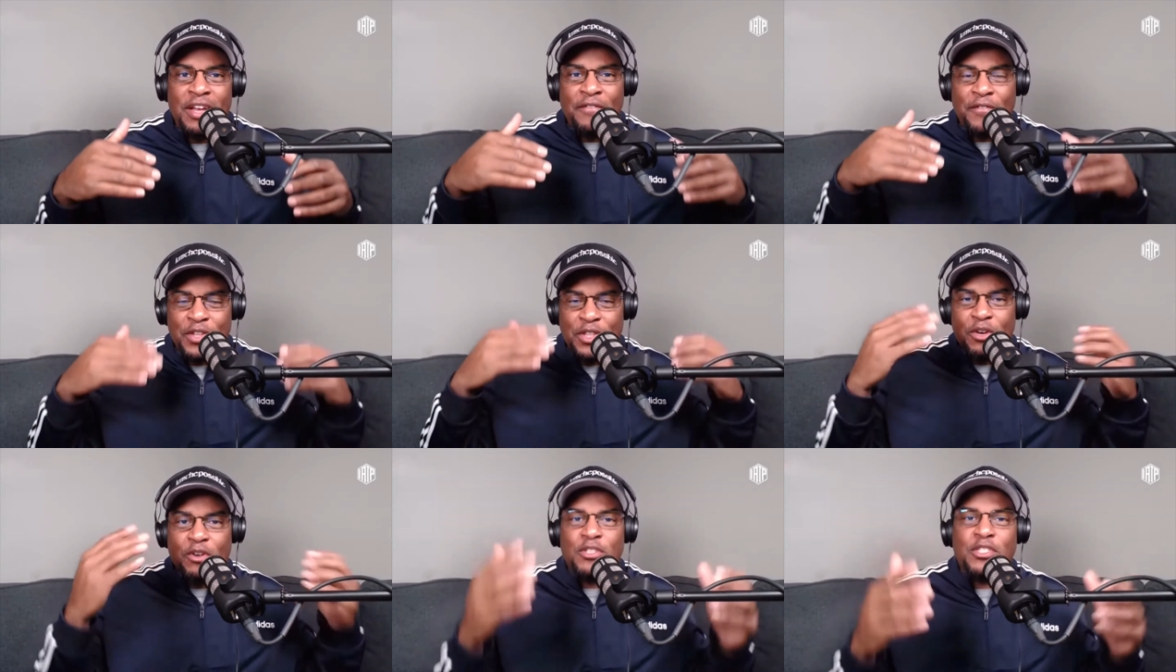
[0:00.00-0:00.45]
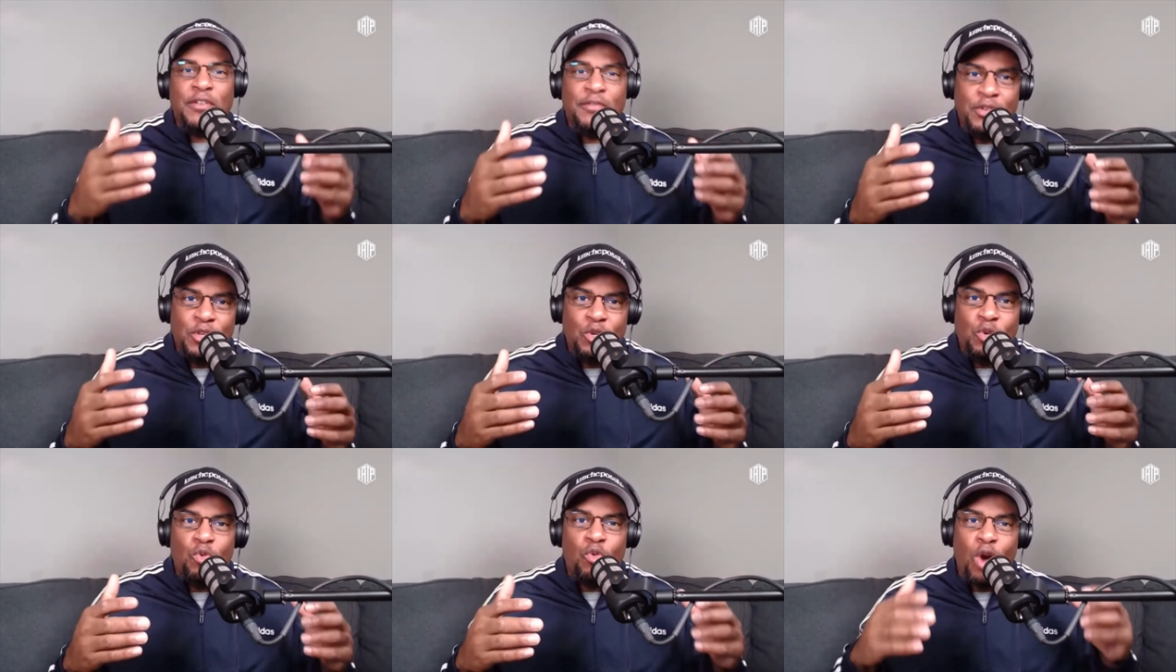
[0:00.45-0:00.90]
for those of
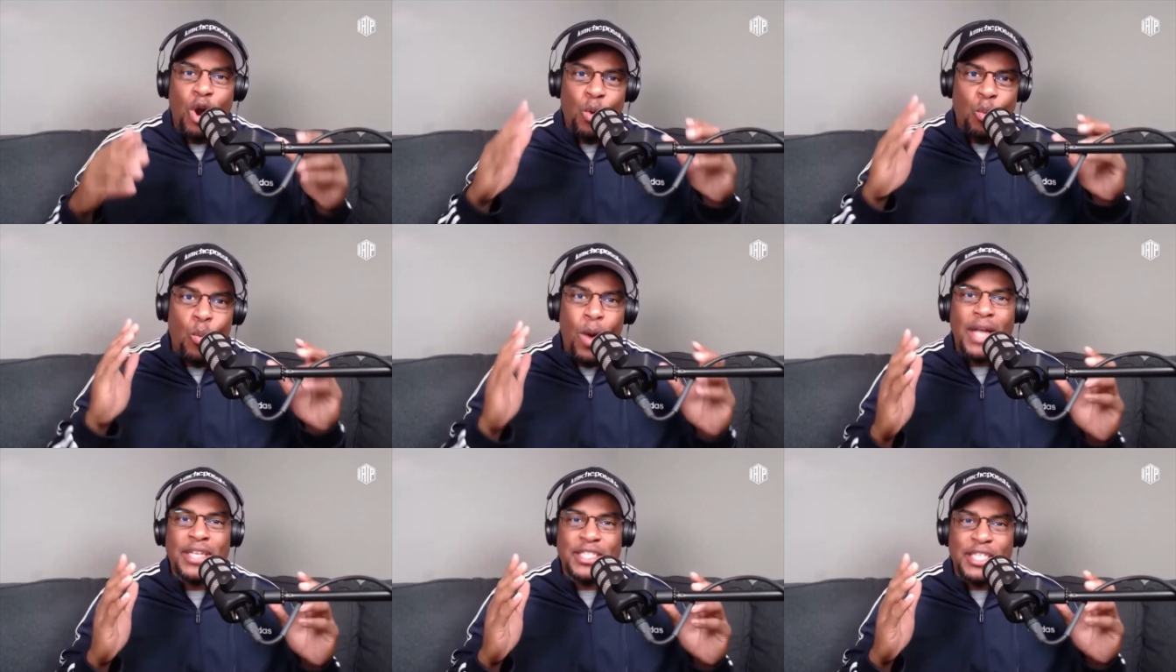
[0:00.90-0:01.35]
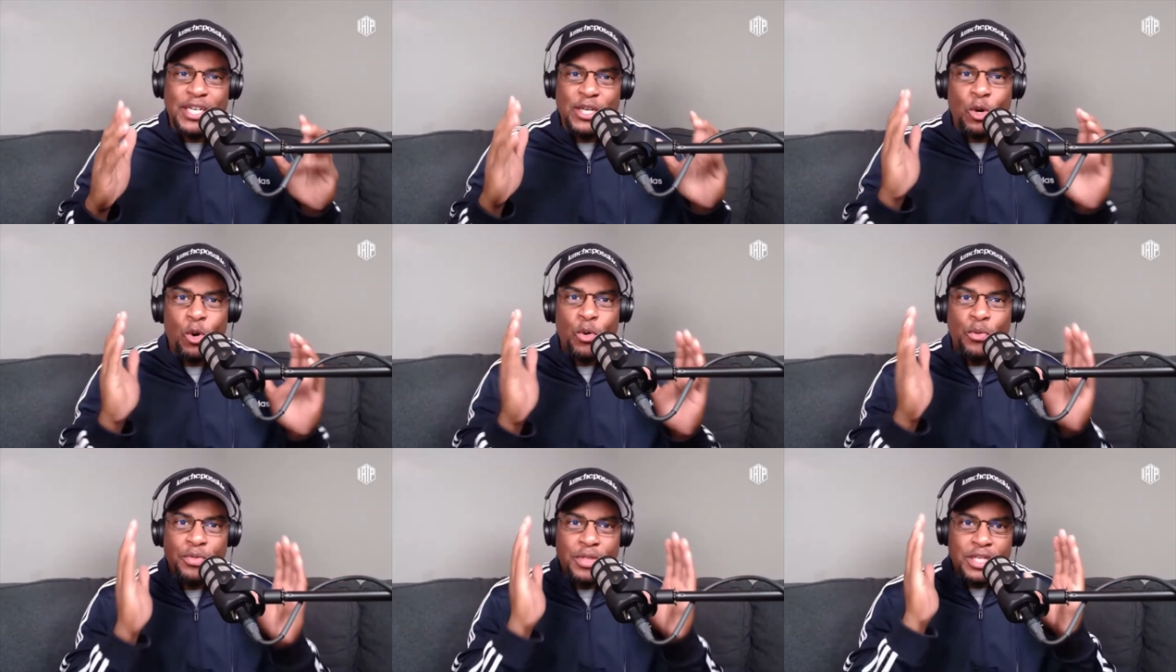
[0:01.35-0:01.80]
you who are watching
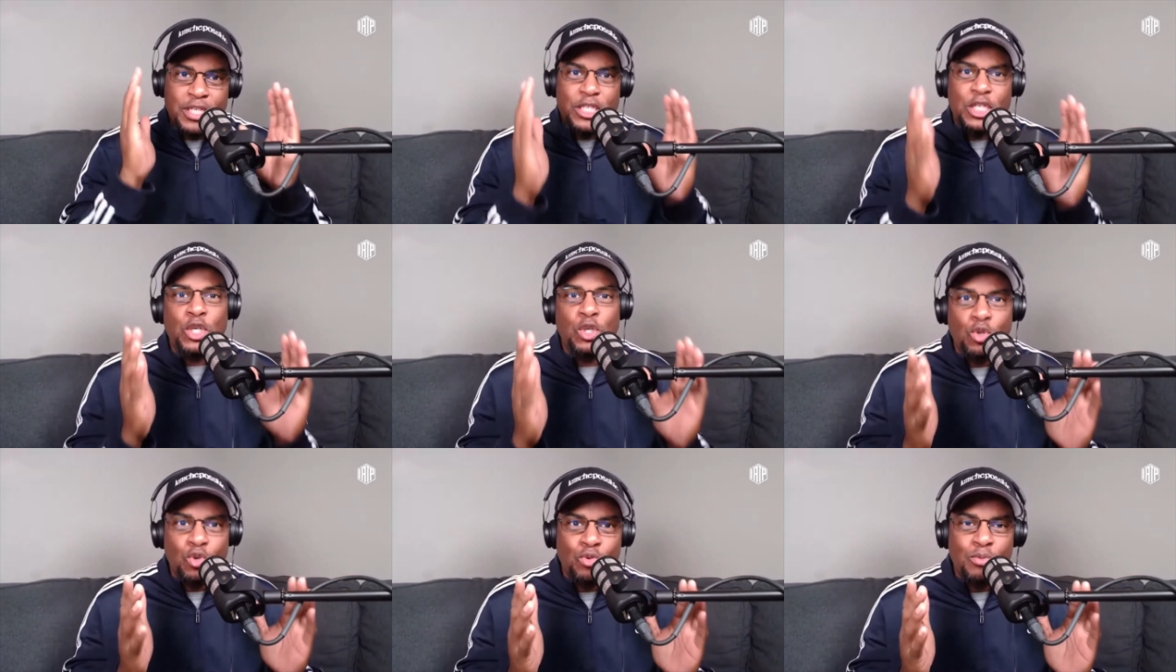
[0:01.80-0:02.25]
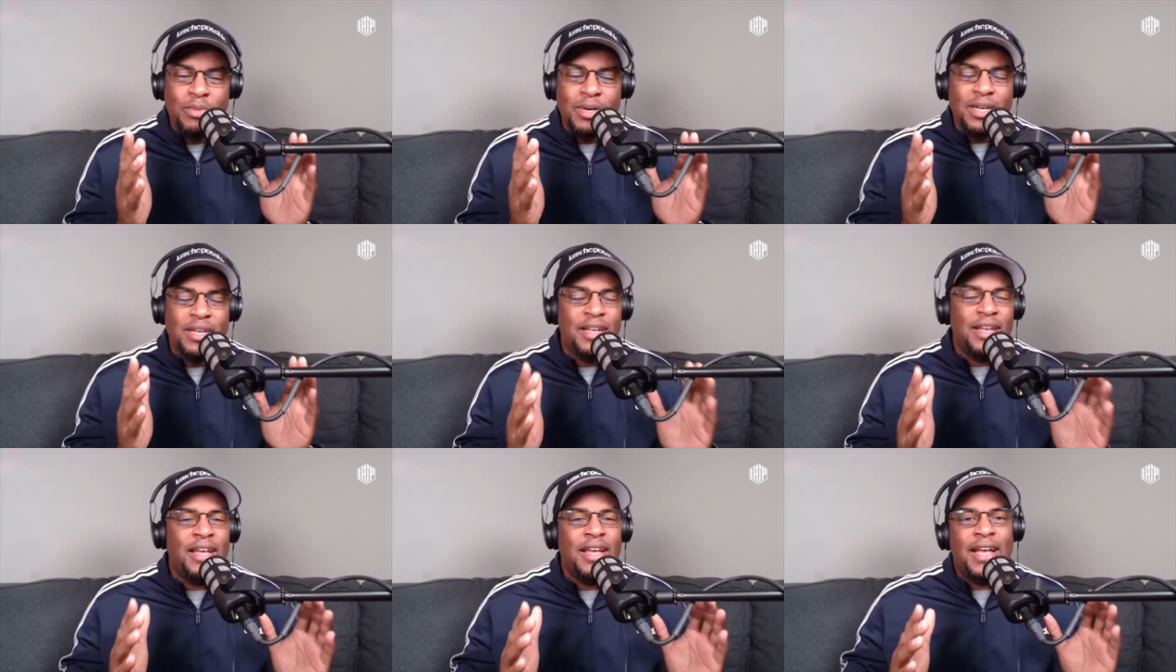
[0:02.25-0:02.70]
on the tube